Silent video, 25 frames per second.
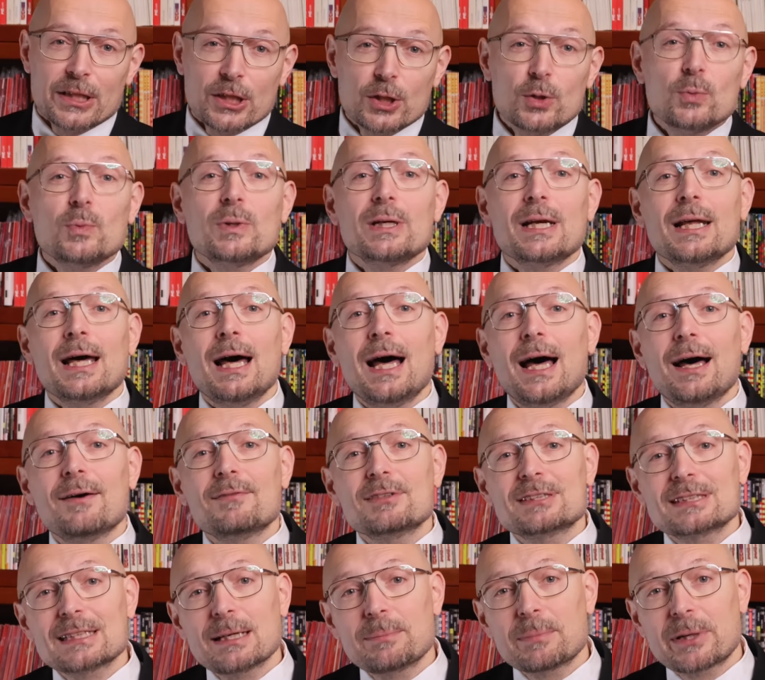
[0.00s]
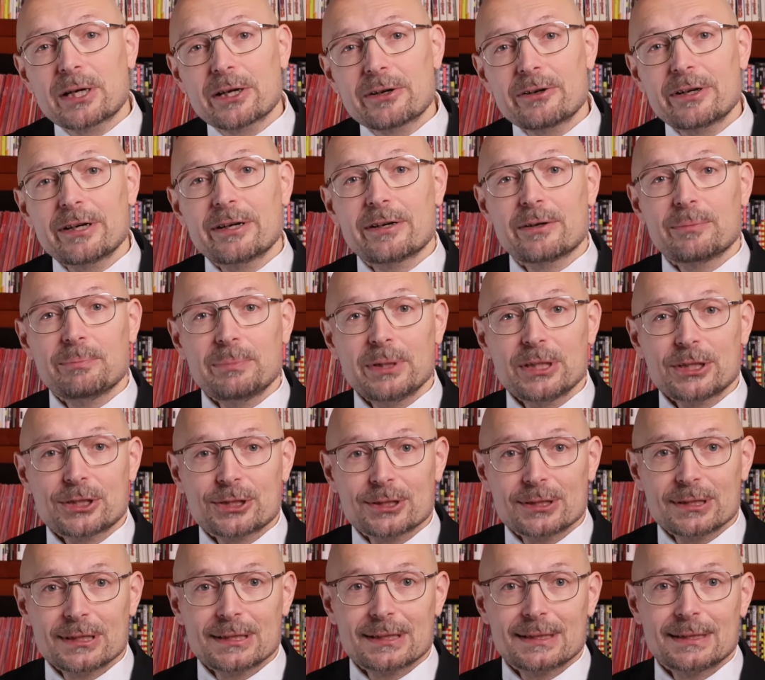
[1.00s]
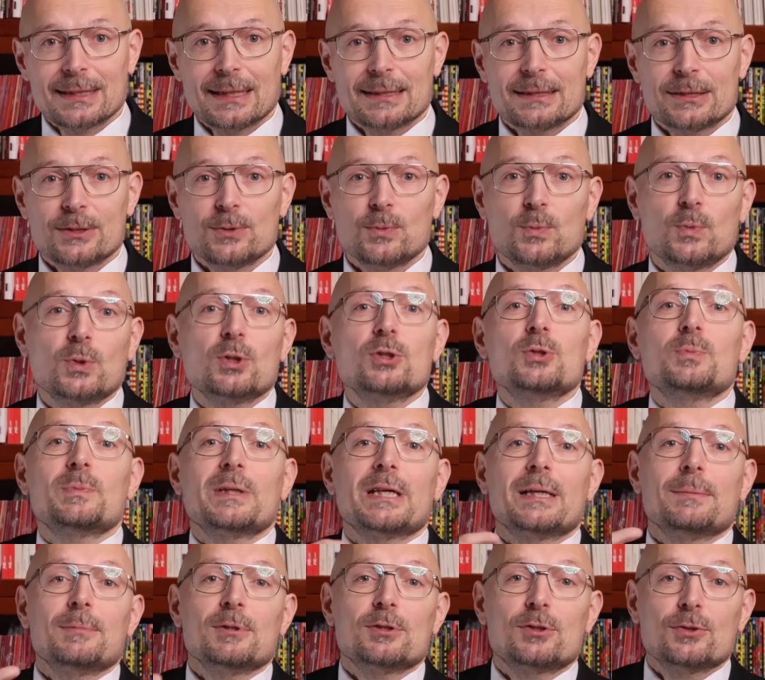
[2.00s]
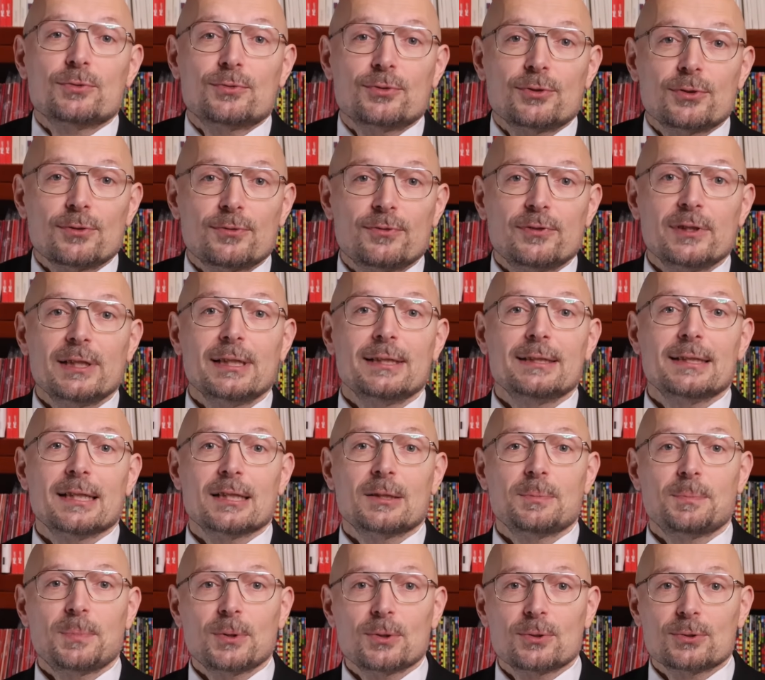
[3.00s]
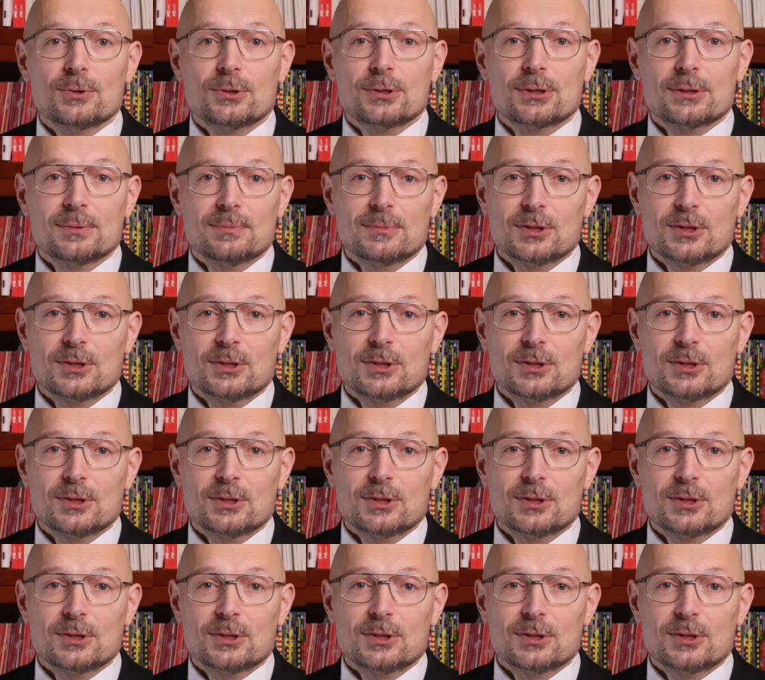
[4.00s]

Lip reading: you will have some career ambitions that you won't be able to fulfill in that post,